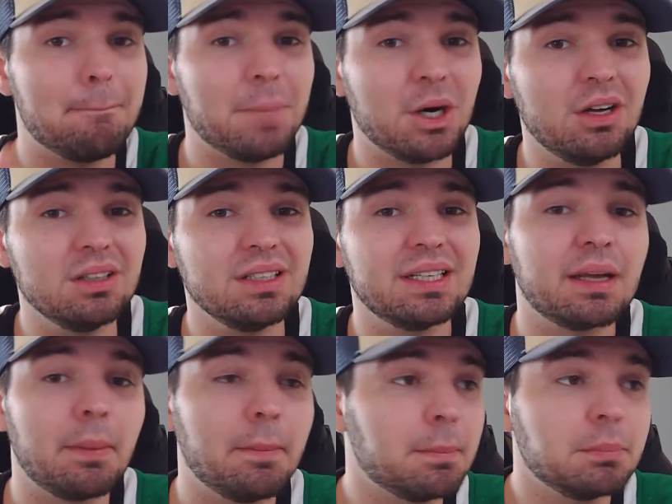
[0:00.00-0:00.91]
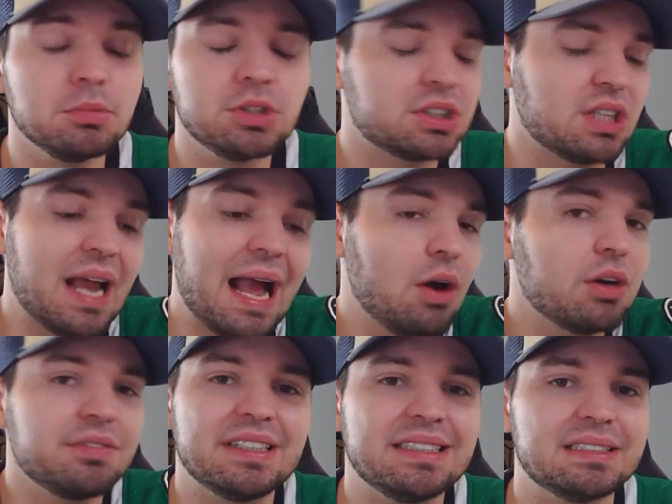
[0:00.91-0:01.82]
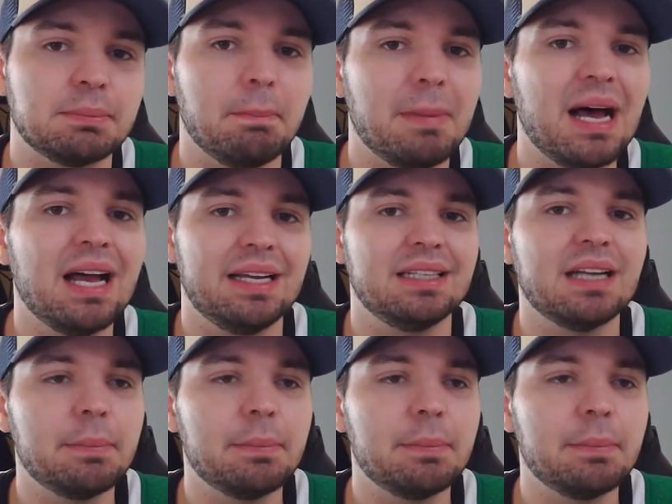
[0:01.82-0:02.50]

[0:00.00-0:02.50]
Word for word: balling just out of his mind.